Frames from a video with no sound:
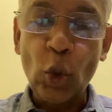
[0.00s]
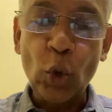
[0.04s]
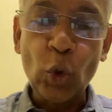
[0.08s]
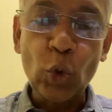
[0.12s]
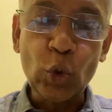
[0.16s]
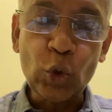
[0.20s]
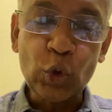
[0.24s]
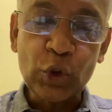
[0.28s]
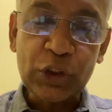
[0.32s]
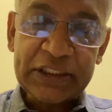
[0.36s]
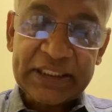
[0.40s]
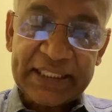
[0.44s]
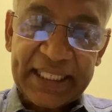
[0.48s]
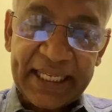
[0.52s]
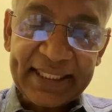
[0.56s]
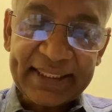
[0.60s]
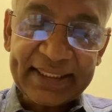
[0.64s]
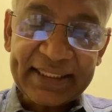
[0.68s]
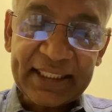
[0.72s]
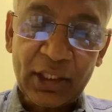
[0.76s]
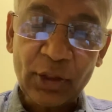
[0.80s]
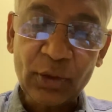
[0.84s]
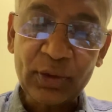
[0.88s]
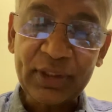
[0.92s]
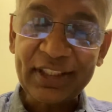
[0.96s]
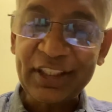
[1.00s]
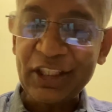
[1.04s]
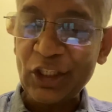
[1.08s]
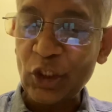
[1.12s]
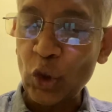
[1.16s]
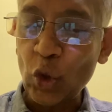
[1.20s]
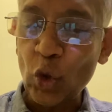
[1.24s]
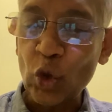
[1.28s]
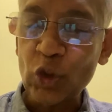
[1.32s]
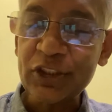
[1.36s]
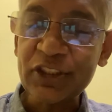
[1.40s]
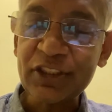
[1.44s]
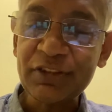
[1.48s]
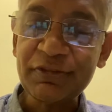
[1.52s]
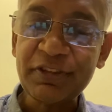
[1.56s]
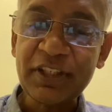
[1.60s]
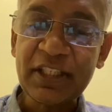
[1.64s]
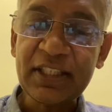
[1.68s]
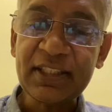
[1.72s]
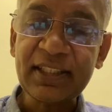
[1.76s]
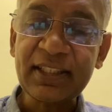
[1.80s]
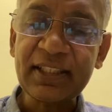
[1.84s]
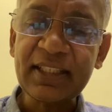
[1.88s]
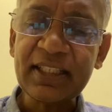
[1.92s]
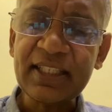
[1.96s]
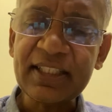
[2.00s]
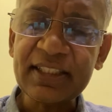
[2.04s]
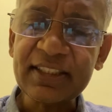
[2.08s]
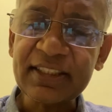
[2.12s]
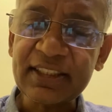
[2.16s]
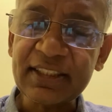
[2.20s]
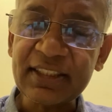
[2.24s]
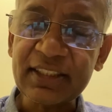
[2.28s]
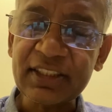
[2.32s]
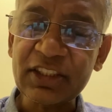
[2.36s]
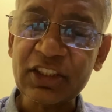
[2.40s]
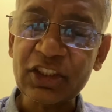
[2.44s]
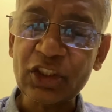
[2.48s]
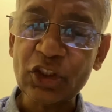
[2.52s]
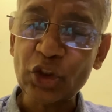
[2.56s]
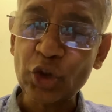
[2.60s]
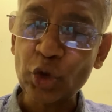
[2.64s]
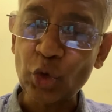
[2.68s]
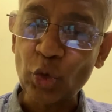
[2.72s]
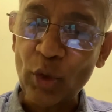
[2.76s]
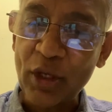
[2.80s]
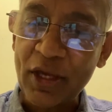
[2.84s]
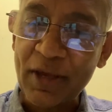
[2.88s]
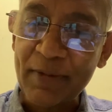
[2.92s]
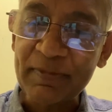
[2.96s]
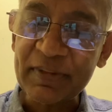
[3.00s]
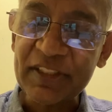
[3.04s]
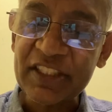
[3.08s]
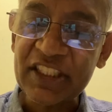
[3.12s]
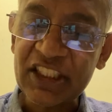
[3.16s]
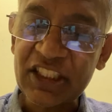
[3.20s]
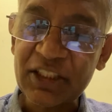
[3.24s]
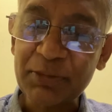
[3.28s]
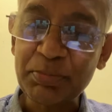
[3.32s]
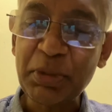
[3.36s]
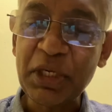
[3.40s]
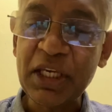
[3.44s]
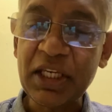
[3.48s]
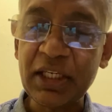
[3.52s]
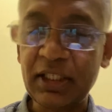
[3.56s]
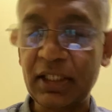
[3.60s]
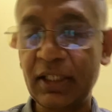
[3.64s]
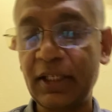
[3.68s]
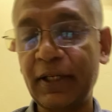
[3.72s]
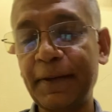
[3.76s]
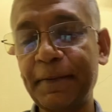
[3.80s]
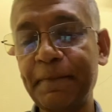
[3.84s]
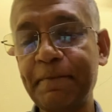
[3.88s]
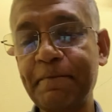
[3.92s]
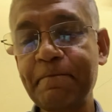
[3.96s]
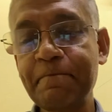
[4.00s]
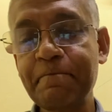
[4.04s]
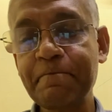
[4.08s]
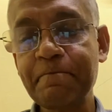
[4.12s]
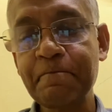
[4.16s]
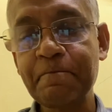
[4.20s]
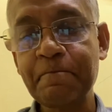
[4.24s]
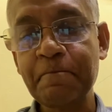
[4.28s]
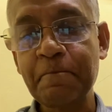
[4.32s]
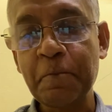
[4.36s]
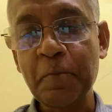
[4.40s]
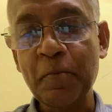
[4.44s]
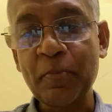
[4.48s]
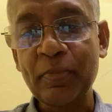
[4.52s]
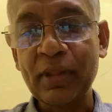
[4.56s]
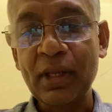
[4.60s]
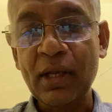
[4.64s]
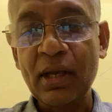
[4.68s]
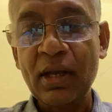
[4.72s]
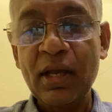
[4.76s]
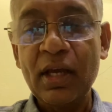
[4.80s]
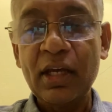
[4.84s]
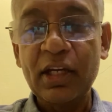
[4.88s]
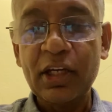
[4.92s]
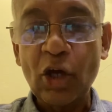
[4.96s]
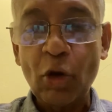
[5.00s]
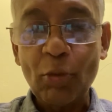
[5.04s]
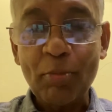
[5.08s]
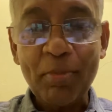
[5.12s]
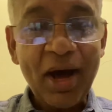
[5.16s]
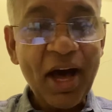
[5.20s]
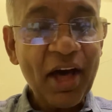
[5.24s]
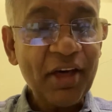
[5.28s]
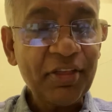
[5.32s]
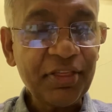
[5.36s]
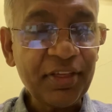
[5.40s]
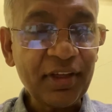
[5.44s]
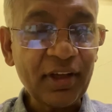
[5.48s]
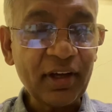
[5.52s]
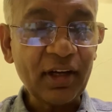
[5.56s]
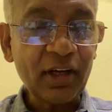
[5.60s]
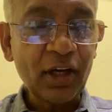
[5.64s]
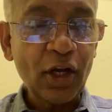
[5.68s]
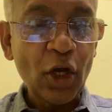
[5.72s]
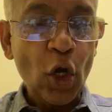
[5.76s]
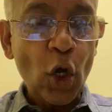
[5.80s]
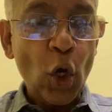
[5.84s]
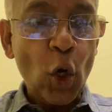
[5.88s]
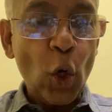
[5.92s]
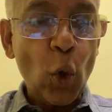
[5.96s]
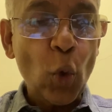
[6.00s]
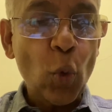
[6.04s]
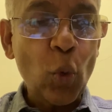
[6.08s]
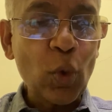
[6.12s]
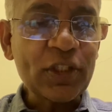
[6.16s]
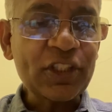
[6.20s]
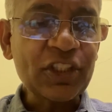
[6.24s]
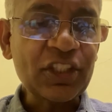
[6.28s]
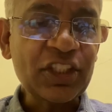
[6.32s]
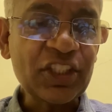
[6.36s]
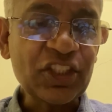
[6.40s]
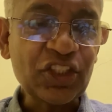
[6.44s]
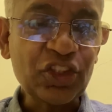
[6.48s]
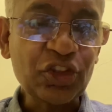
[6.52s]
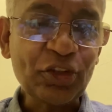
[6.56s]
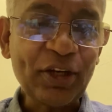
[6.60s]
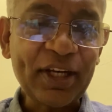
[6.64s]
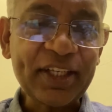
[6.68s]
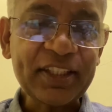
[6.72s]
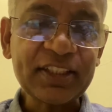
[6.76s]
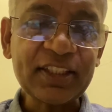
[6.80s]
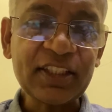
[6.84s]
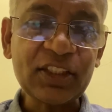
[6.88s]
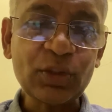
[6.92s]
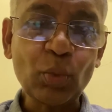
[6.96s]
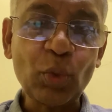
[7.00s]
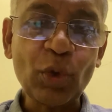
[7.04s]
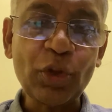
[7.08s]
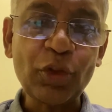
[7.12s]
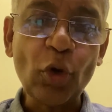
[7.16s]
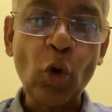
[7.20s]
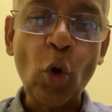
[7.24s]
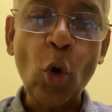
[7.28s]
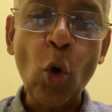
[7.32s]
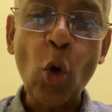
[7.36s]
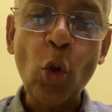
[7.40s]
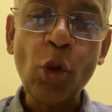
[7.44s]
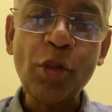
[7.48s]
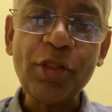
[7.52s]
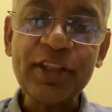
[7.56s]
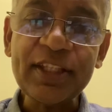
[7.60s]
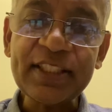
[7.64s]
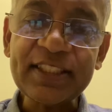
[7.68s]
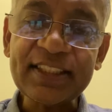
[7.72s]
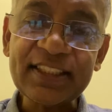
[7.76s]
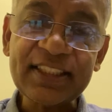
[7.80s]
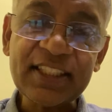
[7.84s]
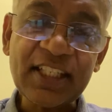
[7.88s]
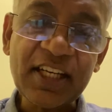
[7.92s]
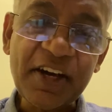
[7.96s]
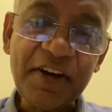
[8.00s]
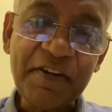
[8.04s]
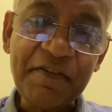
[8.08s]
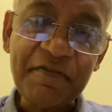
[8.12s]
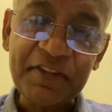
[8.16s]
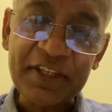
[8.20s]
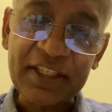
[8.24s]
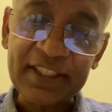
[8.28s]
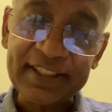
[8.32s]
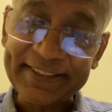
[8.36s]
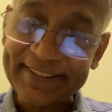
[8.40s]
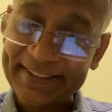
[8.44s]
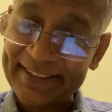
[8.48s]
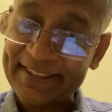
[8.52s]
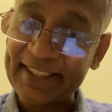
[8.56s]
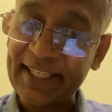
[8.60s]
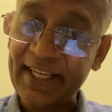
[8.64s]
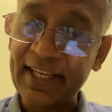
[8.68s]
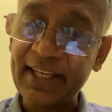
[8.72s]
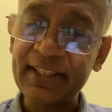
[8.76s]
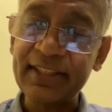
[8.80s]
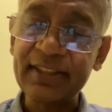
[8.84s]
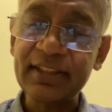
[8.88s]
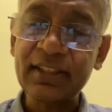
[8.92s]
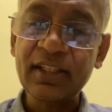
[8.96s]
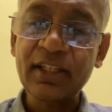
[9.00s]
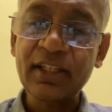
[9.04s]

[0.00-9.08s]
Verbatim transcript: who sat down at the Lord's feet and listened to him speaking. Now Martha, who was distracted with all the serving, said,